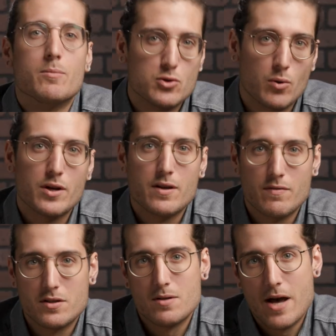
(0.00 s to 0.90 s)
the majority
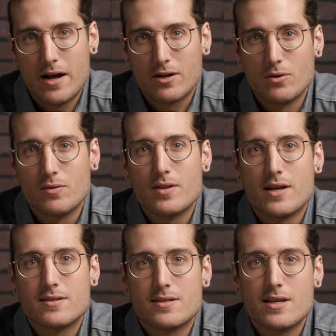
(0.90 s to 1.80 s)
of the tobacco
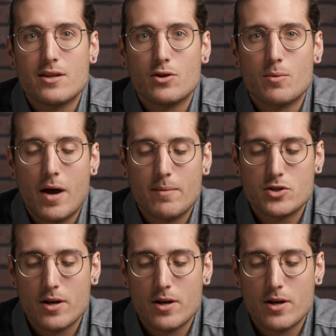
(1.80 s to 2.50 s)
that's in your pipe